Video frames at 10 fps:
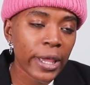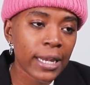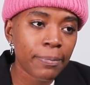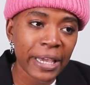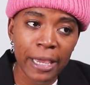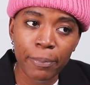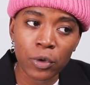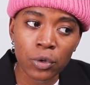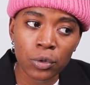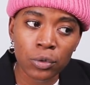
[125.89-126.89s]
when
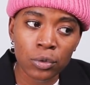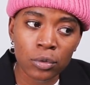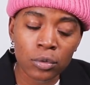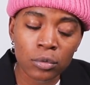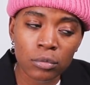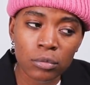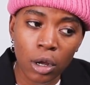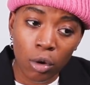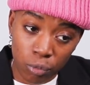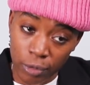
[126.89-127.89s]
people
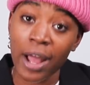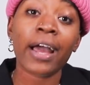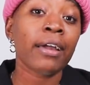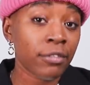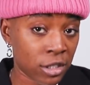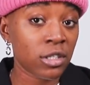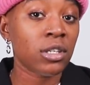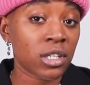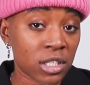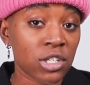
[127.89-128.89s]
arrive to the
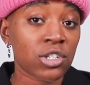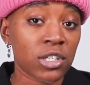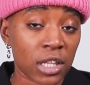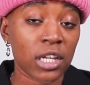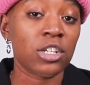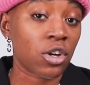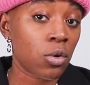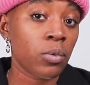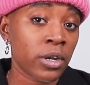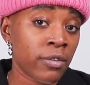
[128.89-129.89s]
decision that they
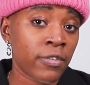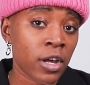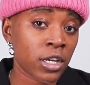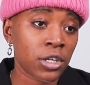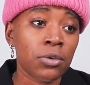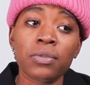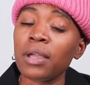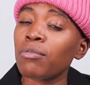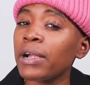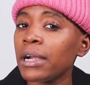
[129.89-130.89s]
don't want to fuck you,
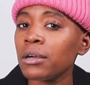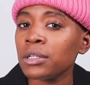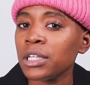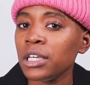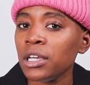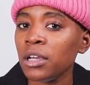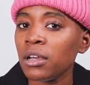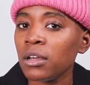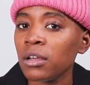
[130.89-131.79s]
they rarely